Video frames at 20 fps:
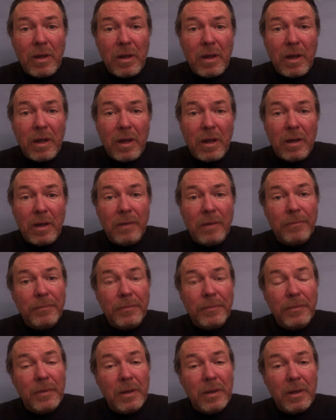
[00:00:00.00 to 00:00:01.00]

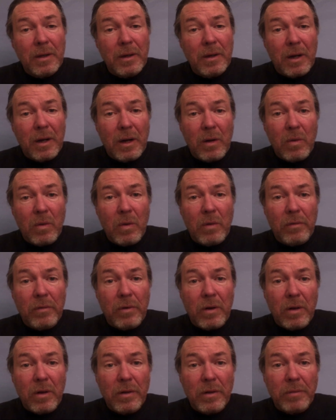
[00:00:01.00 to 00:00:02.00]
Um, going to go
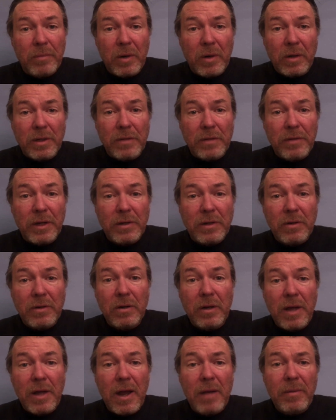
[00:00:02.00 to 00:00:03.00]
over all the parts of the
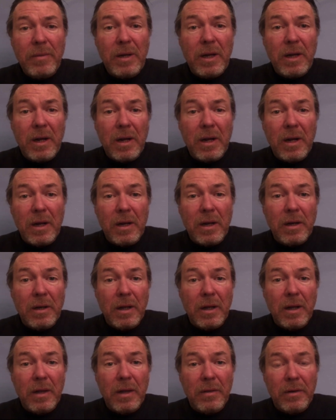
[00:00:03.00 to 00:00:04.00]
external anatomy and
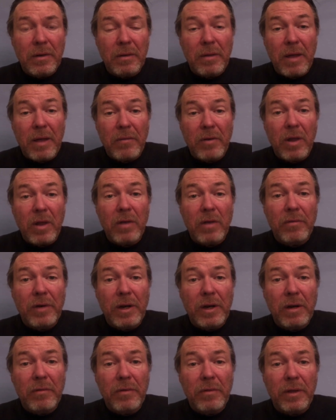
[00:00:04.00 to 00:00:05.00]
uh, then have another
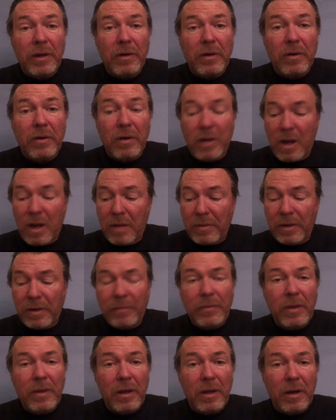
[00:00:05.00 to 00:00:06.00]
video for the internal anatomy.
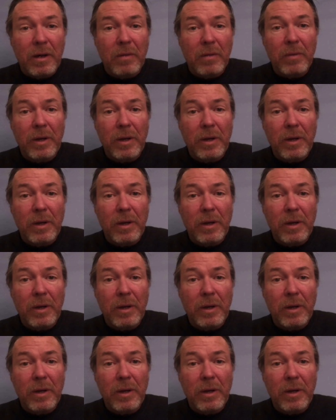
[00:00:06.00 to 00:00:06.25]
Here we